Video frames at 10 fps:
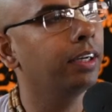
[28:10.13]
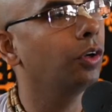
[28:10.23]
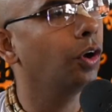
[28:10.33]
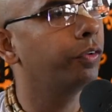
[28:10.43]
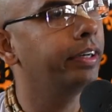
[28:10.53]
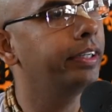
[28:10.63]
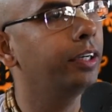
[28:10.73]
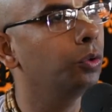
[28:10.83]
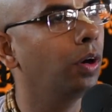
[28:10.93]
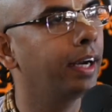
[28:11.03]
or
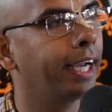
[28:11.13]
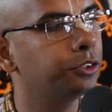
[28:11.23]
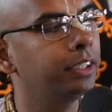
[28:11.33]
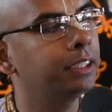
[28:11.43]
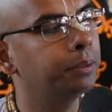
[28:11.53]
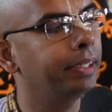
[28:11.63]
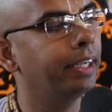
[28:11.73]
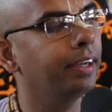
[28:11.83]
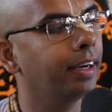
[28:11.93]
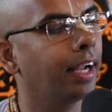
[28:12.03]
22 are actually
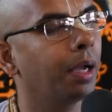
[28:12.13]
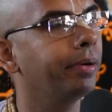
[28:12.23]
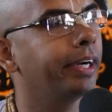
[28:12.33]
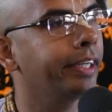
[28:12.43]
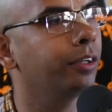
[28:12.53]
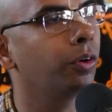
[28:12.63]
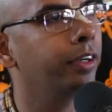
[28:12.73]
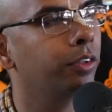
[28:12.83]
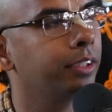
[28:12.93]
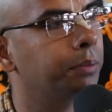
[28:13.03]
speaking and elaborating only
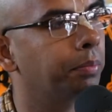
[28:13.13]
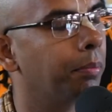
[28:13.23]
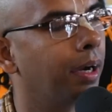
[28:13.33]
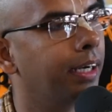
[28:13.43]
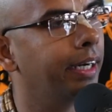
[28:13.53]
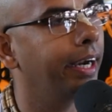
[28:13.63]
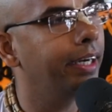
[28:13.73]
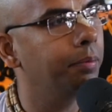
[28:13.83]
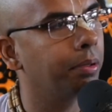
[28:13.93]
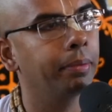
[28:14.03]
on this Pramana and
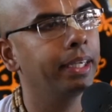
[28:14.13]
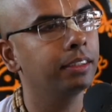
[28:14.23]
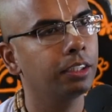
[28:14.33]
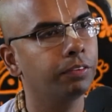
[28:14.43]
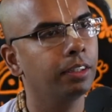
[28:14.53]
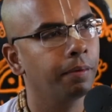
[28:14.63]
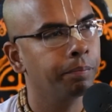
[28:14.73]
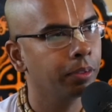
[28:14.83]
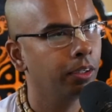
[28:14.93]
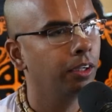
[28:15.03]
Prameya Tattva.
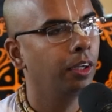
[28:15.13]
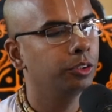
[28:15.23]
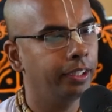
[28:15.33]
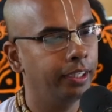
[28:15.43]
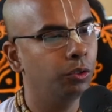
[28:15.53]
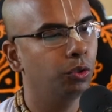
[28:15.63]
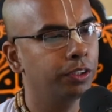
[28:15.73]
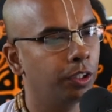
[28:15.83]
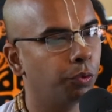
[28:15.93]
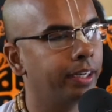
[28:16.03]
So he goes
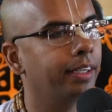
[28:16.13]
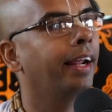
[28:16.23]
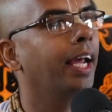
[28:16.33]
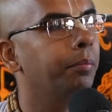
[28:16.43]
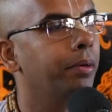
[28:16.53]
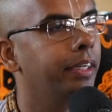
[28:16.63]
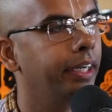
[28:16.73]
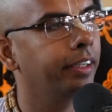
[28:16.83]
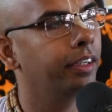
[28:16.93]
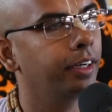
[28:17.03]
into quite an elaborate
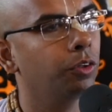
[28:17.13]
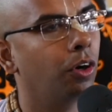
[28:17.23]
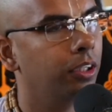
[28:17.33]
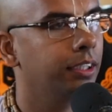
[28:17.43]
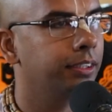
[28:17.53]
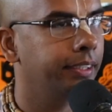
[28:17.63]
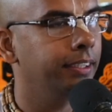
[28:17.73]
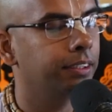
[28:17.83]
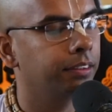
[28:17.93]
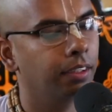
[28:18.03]
detail into all these
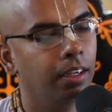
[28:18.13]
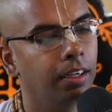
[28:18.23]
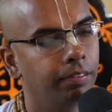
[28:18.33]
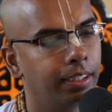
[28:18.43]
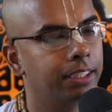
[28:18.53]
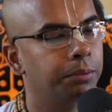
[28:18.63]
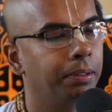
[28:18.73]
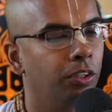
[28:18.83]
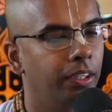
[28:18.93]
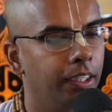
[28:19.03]
things with respect
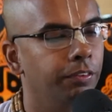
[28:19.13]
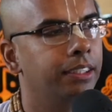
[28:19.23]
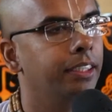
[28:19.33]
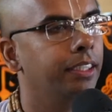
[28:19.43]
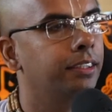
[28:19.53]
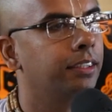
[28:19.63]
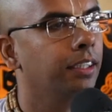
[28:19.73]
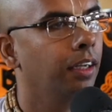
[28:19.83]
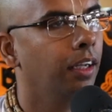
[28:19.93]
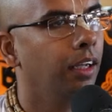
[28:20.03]
to linguistics,
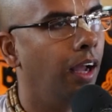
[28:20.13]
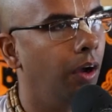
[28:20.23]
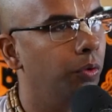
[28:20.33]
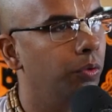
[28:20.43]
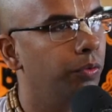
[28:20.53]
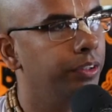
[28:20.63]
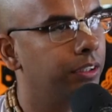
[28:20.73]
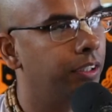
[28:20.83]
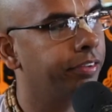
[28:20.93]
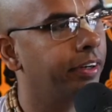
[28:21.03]
which
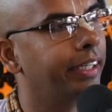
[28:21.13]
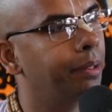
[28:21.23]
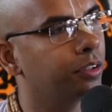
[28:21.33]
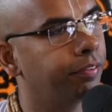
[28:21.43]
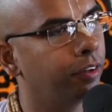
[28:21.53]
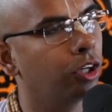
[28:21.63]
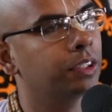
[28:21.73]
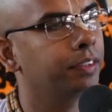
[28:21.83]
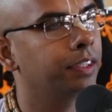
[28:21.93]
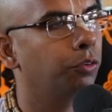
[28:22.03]
different types of
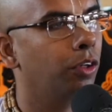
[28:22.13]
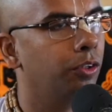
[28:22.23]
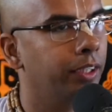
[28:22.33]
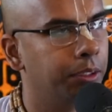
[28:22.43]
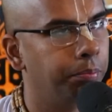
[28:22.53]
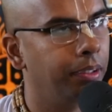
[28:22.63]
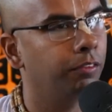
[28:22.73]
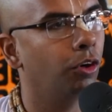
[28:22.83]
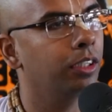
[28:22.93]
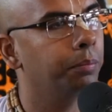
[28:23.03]
philosophers, what do they speak,
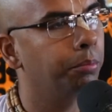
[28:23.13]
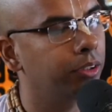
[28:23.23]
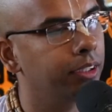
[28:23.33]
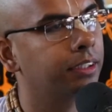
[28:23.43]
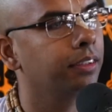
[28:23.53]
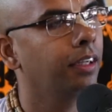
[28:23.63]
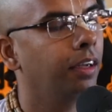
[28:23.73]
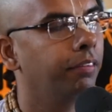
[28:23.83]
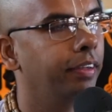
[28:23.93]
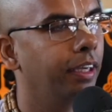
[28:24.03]
what the Buddhist
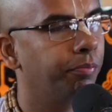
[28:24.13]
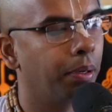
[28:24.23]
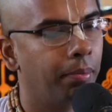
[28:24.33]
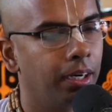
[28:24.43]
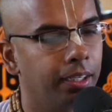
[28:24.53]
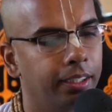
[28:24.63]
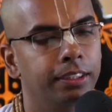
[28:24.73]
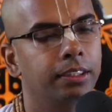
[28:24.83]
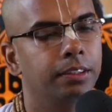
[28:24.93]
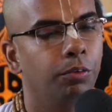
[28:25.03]
way of Pramana
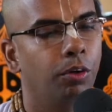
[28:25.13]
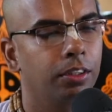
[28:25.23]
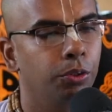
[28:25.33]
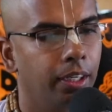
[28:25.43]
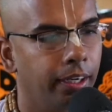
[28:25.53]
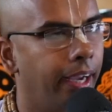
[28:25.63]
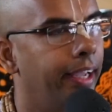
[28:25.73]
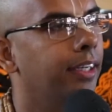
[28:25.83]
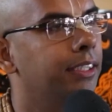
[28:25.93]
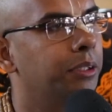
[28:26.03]
is, what do the
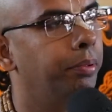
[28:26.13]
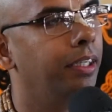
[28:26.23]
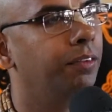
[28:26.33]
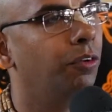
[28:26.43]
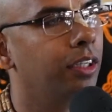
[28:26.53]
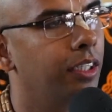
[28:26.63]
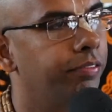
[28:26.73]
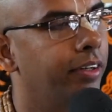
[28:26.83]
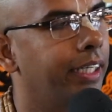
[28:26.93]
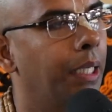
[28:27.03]
Nyayikas speak, what are the
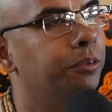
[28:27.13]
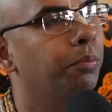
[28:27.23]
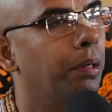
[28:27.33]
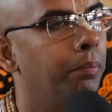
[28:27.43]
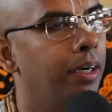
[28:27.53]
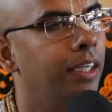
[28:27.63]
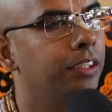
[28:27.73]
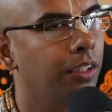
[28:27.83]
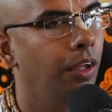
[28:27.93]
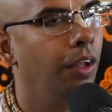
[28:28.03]
different types of Pramanas,
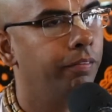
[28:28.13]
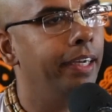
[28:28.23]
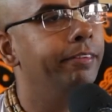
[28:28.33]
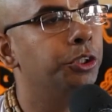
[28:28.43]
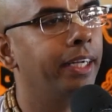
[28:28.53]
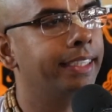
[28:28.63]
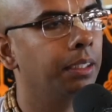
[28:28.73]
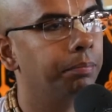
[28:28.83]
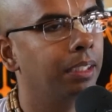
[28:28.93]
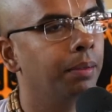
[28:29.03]
why we should
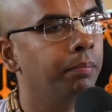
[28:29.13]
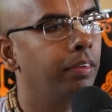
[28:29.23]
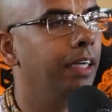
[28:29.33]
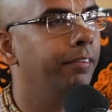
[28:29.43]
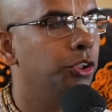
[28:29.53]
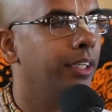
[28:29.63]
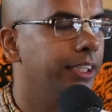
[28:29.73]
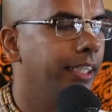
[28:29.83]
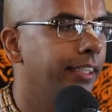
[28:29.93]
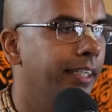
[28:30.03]
accept them, why we should
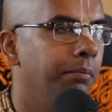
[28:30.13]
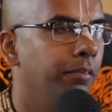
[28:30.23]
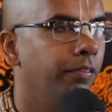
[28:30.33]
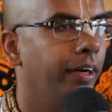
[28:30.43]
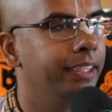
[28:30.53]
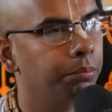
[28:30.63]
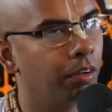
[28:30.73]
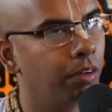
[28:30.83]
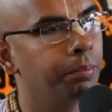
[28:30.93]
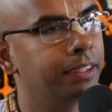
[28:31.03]
reject them, why some
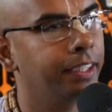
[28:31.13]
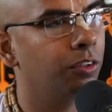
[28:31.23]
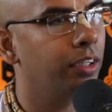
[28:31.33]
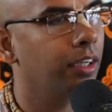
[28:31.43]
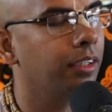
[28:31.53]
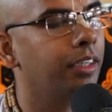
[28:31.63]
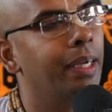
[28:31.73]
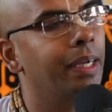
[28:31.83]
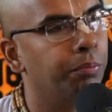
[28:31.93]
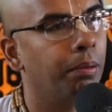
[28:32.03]
of them is included in other
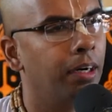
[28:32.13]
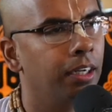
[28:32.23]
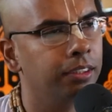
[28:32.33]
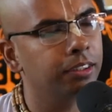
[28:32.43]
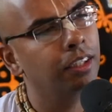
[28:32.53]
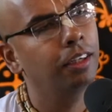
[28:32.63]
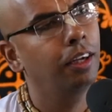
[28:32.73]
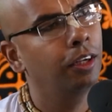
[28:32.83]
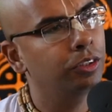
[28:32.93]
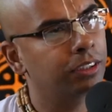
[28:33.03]
types of Pramanas.
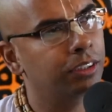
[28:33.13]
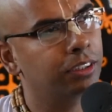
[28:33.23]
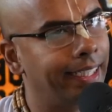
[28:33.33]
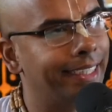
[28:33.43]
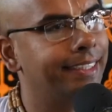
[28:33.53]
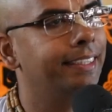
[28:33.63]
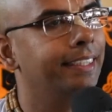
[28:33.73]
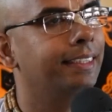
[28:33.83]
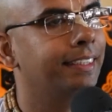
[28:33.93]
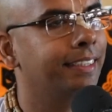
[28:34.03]
So it's an
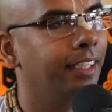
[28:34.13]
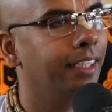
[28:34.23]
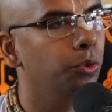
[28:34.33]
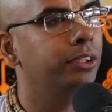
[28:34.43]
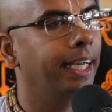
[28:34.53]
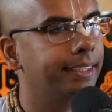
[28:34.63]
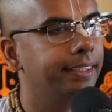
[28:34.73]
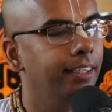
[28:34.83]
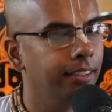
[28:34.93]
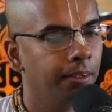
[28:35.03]
exegesis, it's a huge essay,